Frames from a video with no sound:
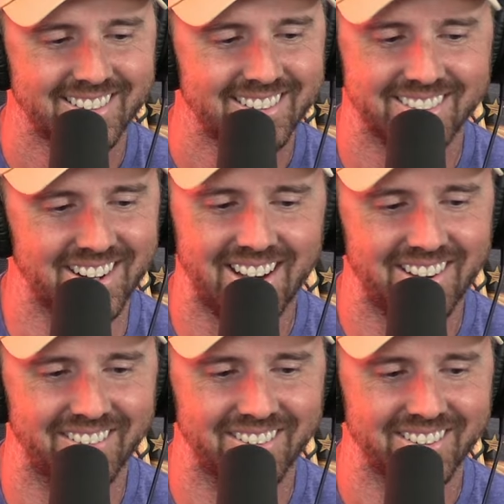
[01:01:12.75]

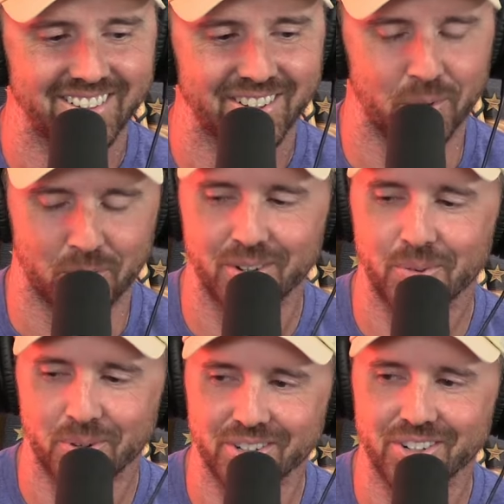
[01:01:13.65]
no, we're
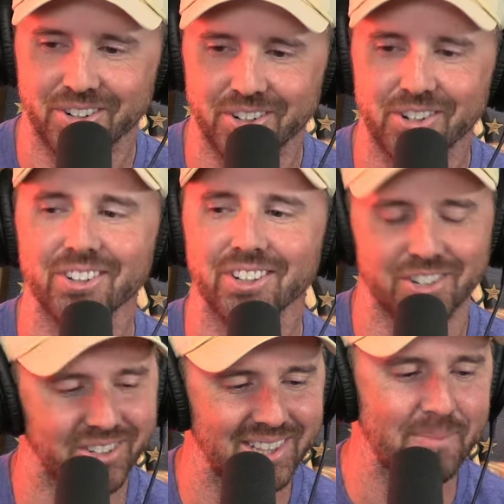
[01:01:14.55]
going, we're, you're, you're going to
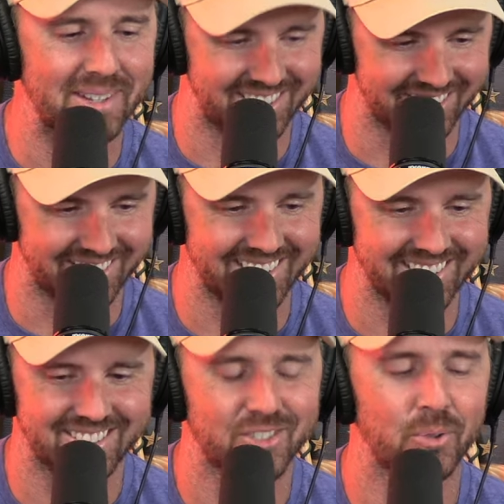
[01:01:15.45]
learn your limits here, kid.
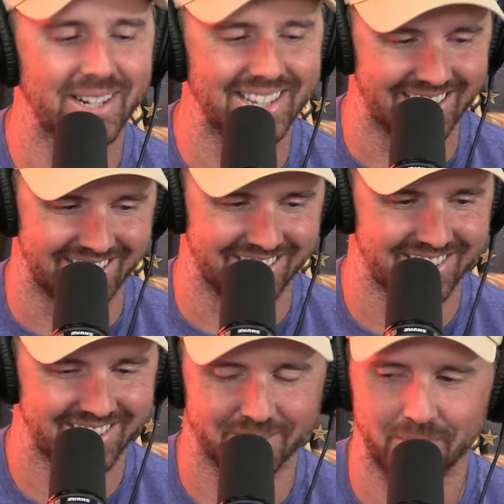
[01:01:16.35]
That's a 20 gauge.